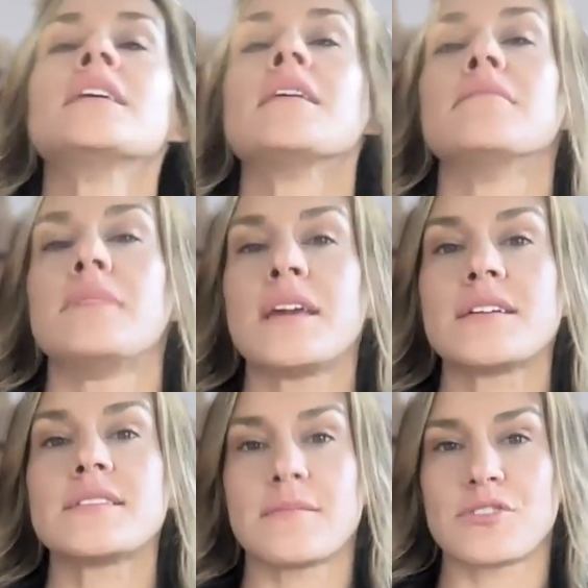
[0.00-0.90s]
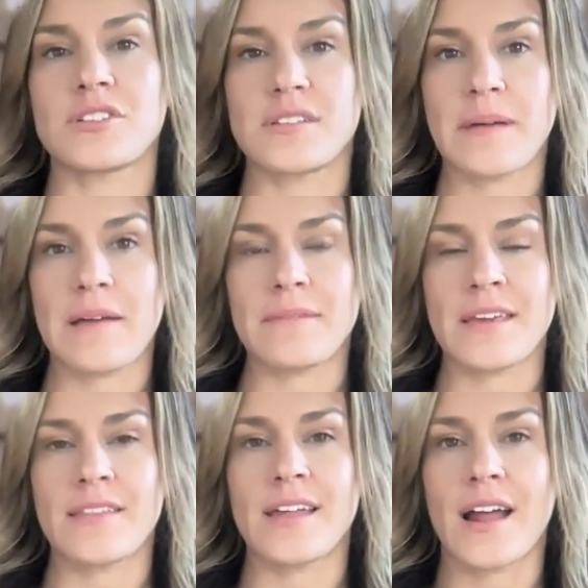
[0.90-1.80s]
make assumptions about
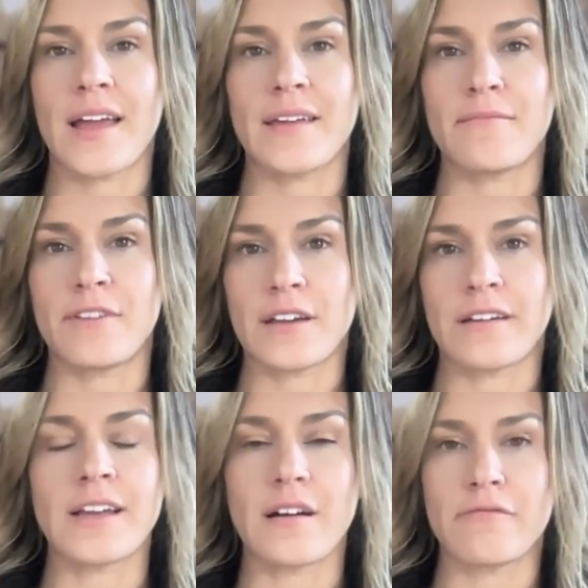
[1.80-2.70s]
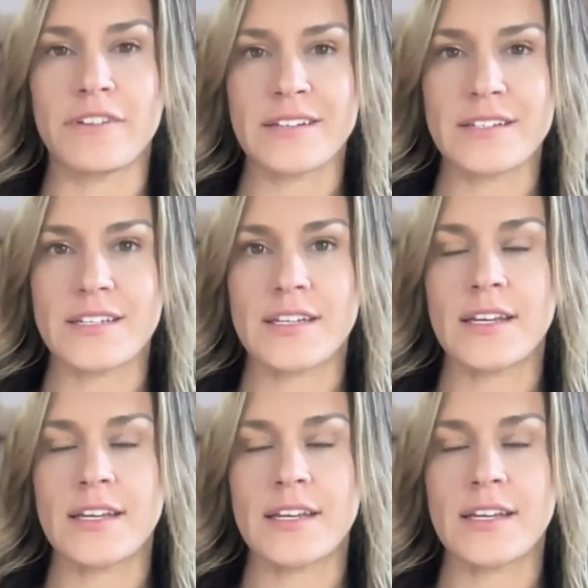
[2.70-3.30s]
me that I am very confident.